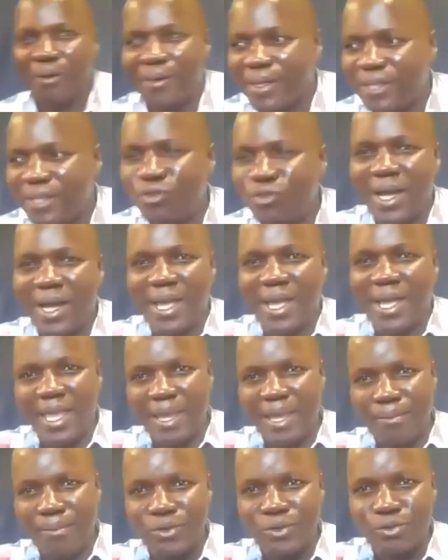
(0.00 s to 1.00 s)
you are
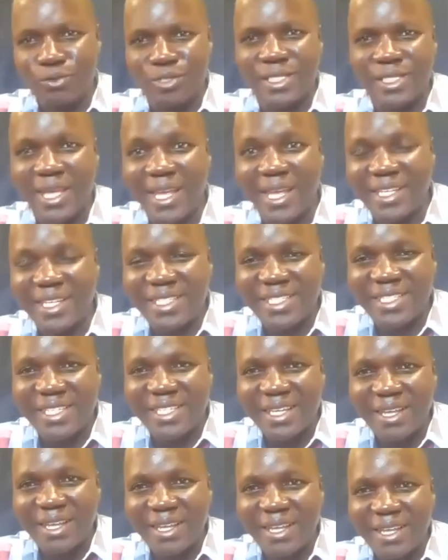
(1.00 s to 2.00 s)
able to stand
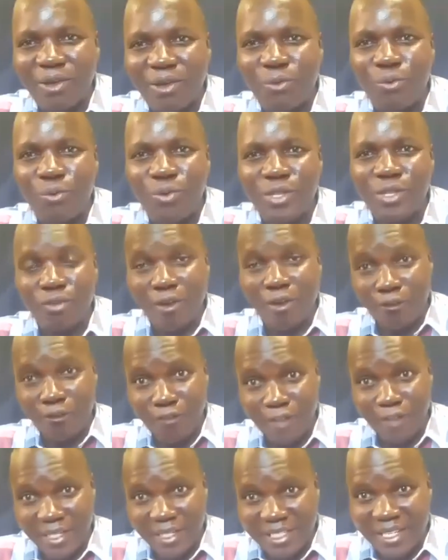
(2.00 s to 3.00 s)
with your
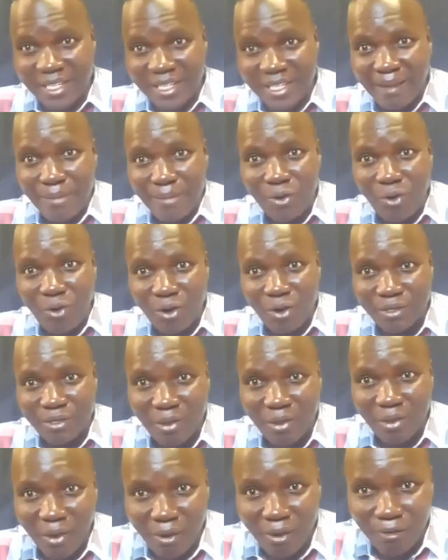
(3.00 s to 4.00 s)
feet because
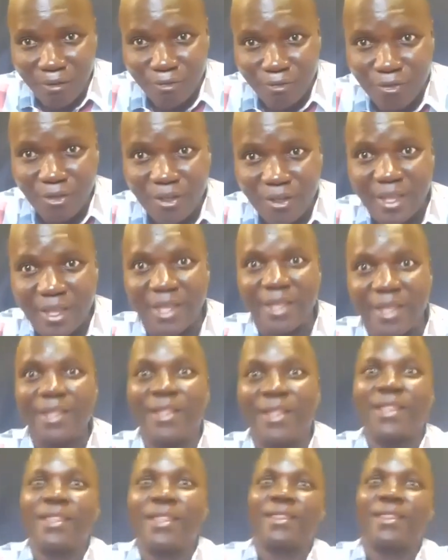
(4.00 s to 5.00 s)
of
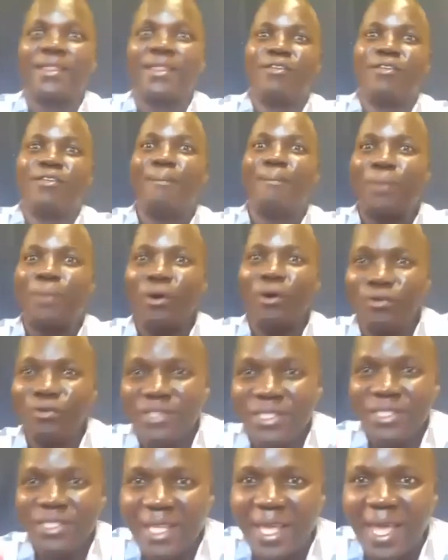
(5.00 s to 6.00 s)
your
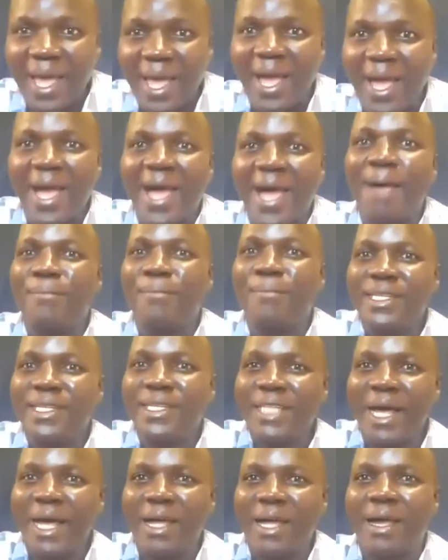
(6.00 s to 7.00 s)
bones are made
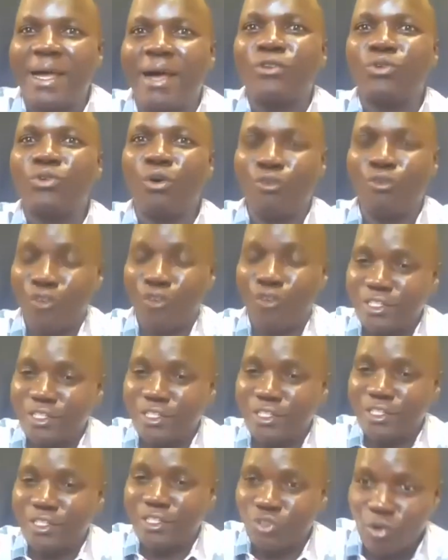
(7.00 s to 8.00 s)
out of a
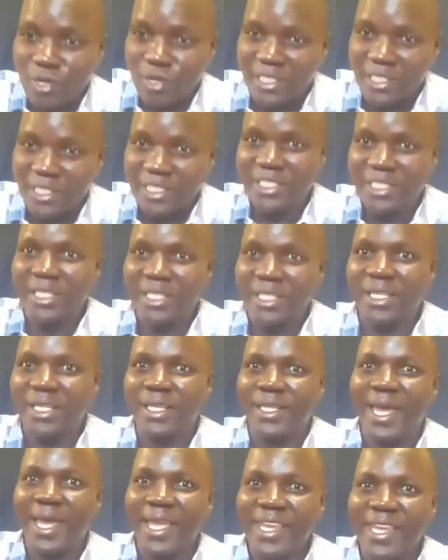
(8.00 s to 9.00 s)
solid.
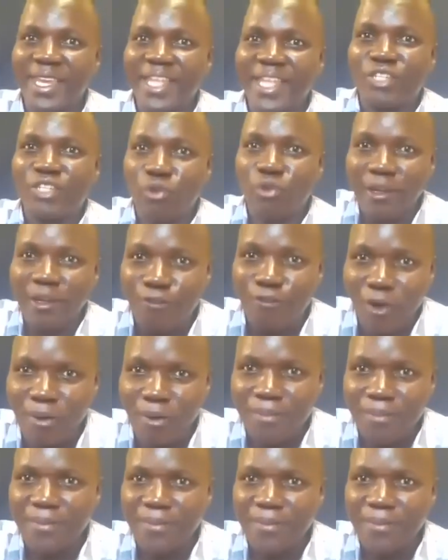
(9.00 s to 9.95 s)
They're in a solid form.